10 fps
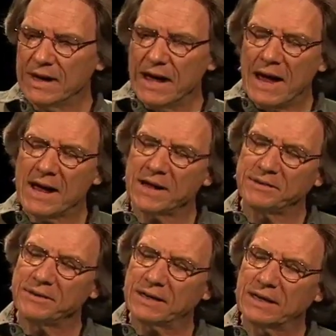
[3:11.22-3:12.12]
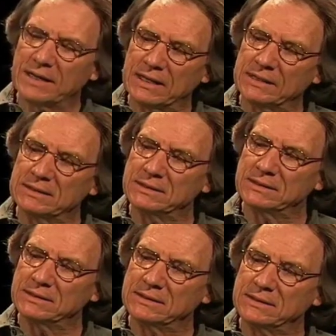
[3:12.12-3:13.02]
And
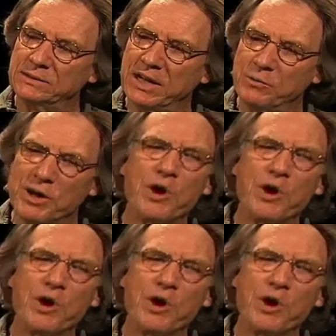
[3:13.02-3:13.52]
we